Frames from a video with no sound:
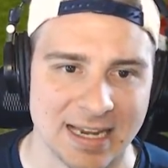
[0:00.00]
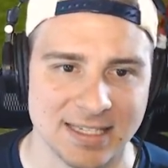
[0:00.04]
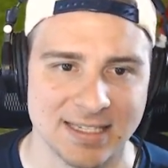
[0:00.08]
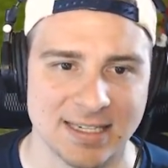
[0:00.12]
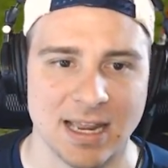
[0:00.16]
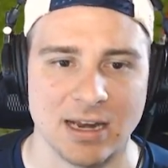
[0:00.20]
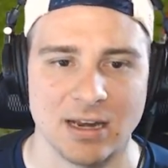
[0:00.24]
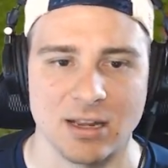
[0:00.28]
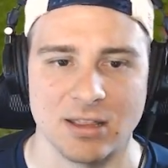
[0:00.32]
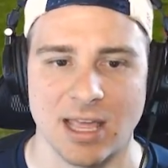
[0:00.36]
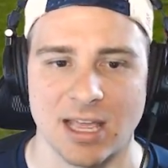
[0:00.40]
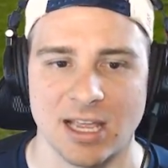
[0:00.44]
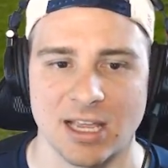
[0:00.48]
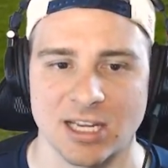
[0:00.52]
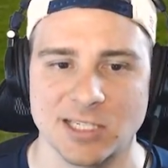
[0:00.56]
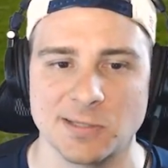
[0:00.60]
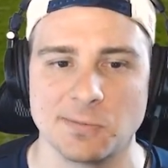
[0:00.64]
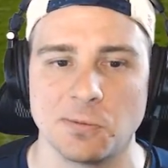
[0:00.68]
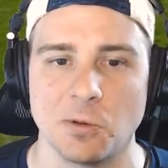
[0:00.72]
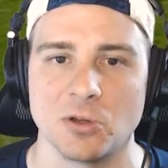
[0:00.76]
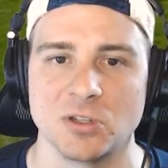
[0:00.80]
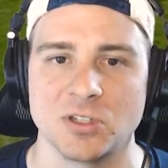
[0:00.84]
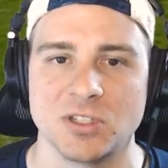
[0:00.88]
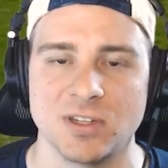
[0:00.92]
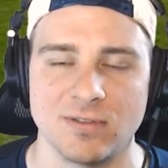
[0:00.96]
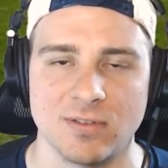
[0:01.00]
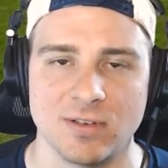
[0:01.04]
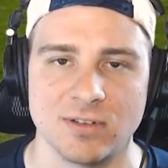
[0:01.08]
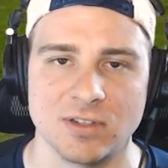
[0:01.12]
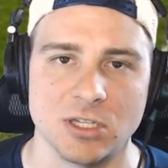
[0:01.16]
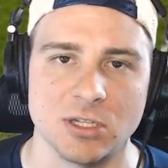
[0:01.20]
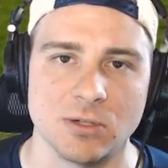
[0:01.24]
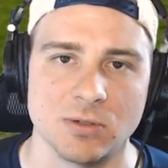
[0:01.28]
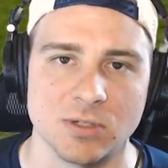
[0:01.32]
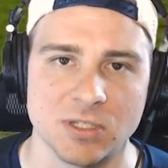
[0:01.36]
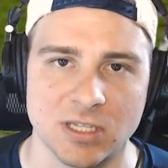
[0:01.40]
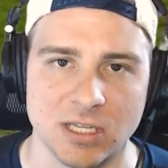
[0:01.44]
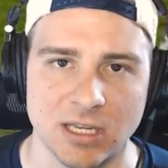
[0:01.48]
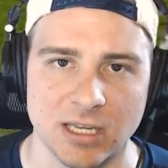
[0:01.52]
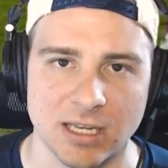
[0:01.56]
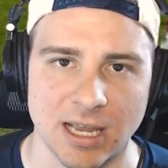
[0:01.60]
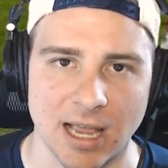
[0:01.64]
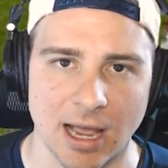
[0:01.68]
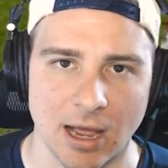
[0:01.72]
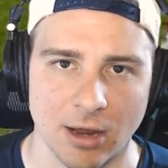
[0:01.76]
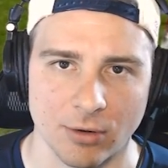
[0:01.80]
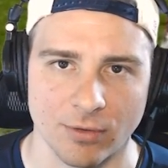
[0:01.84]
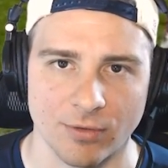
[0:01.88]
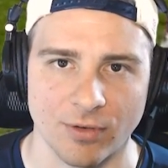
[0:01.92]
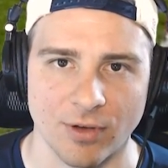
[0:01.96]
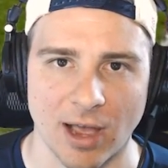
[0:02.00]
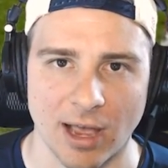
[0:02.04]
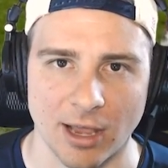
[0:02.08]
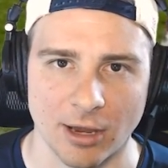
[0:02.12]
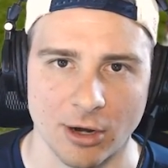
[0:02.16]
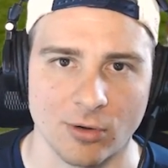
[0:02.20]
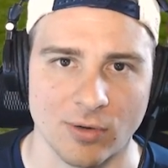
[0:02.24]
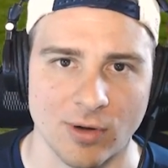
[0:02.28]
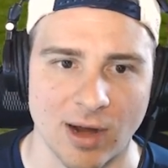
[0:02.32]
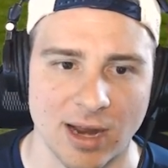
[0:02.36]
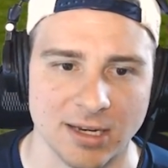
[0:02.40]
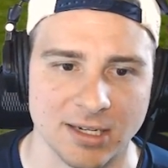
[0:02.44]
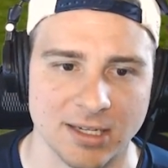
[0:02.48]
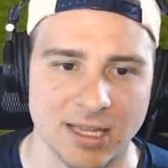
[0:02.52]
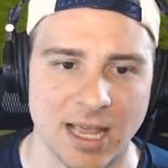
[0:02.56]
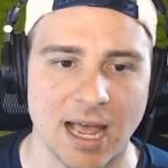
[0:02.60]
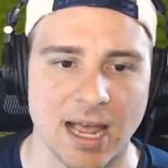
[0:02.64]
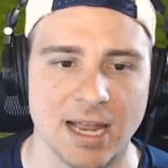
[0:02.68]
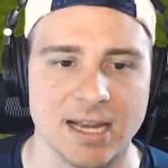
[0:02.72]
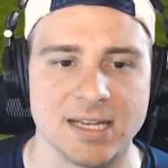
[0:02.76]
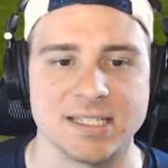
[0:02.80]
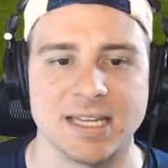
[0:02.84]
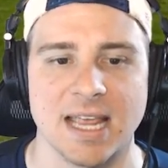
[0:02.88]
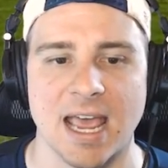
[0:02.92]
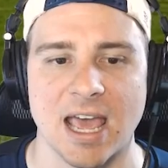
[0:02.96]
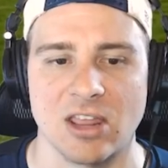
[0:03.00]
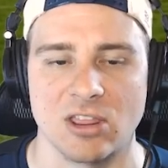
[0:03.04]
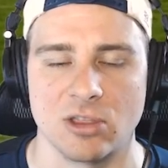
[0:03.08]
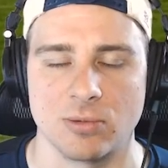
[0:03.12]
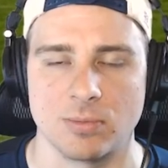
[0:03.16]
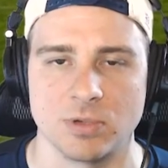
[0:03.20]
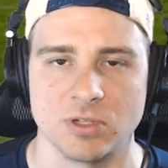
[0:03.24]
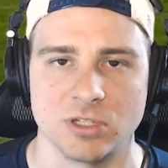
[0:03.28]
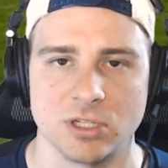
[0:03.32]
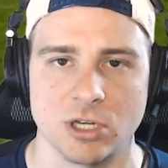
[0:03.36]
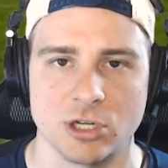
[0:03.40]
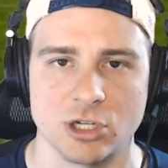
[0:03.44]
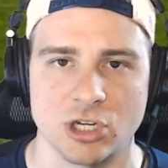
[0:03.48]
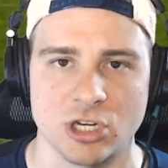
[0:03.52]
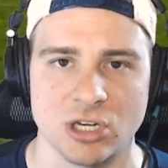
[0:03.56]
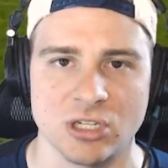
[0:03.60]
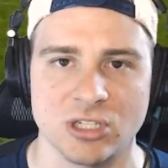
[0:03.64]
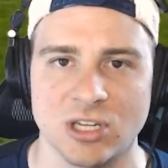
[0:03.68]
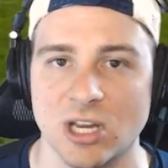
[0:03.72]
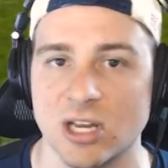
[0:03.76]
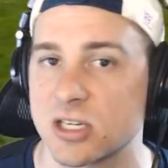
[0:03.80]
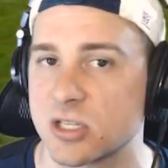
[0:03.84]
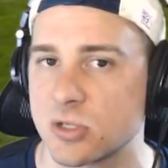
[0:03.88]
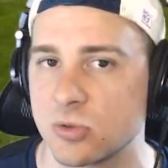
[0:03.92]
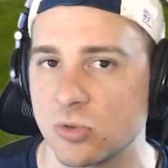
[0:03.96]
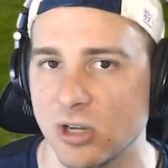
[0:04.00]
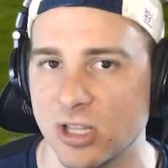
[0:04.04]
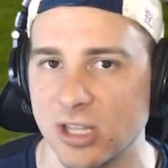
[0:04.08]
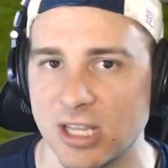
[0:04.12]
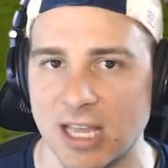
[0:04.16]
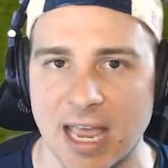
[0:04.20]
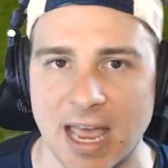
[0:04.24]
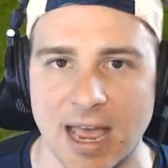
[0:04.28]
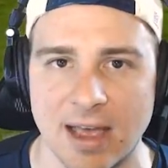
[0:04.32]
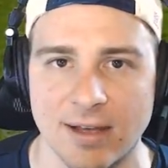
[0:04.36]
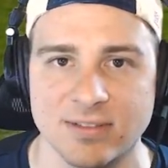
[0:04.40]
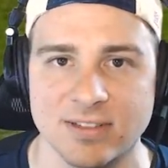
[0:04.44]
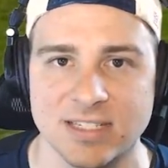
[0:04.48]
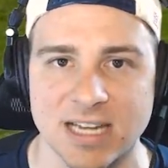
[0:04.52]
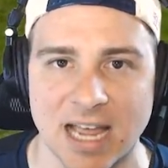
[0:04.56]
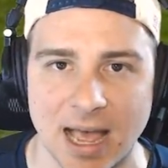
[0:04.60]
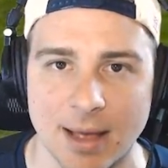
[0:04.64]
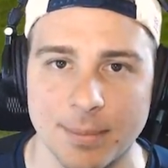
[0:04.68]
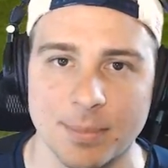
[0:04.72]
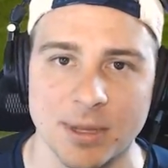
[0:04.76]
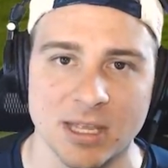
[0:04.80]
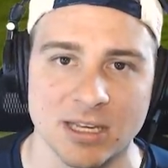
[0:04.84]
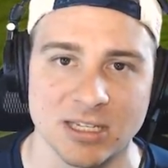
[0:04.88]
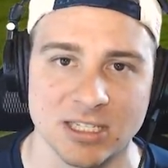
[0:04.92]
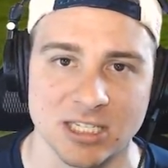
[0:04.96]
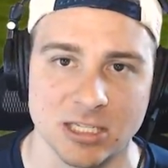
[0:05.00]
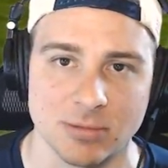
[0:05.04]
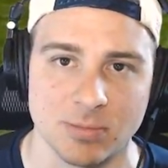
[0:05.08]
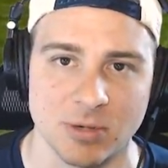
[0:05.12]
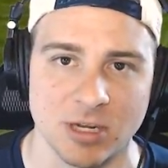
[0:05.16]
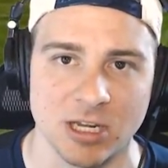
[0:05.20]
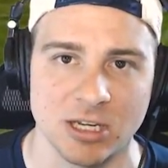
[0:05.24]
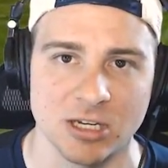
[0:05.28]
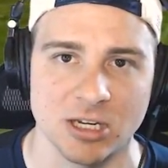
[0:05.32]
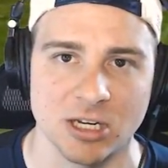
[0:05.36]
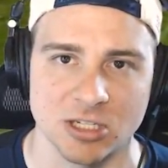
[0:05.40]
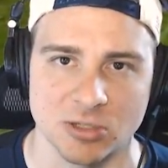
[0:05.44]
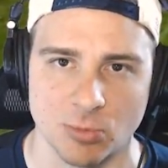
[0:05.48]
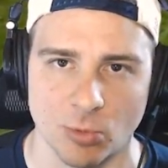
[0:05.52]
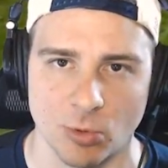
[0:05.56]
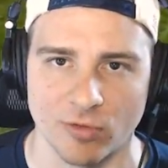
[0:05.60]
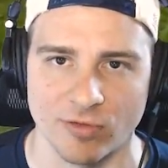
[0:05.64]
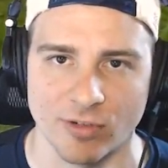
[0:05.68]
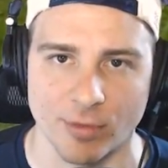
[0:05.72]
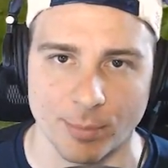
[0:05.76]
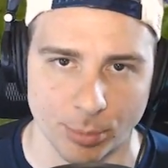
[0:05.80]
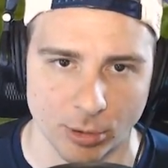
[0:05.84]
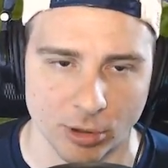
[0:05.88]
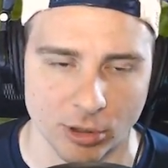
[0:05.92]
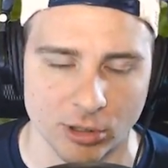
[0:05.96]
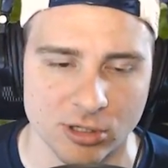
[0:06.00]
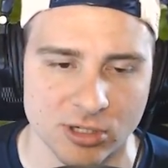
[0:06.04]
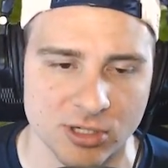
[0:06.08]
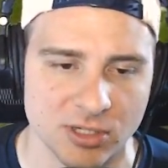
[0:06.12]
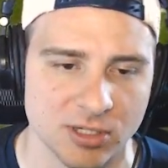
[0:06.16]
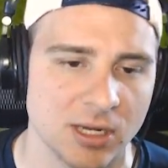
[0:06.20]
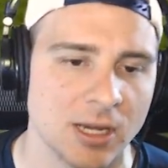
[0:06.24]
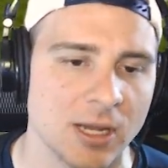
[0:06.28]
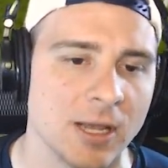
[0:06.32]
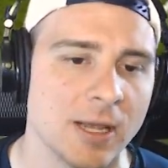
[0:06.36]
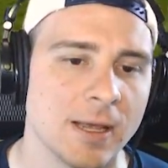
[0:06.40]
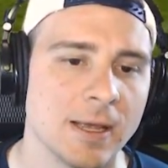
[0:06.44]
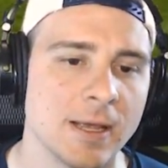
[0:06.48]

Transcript: kind of that explosiveness you see out of higher ranked guys at the position. Doesn't really have top end speed. It's more of a burst.